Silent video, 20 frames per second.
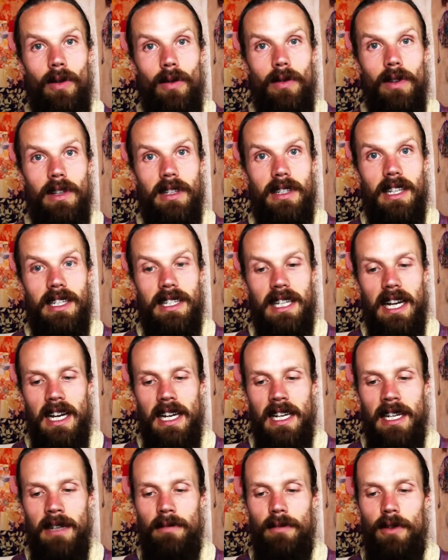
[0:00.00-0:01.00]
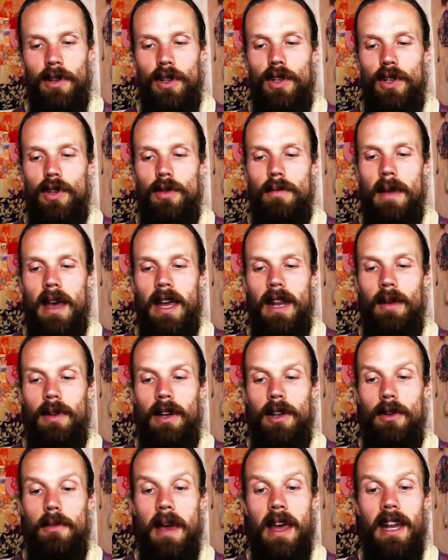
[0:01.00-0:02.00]
is the time for human when
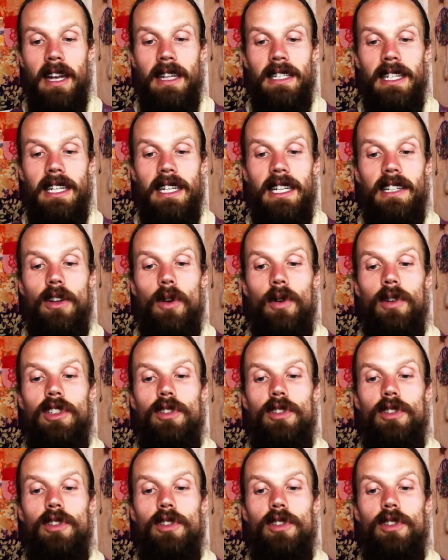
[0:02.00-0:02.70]
humanity is going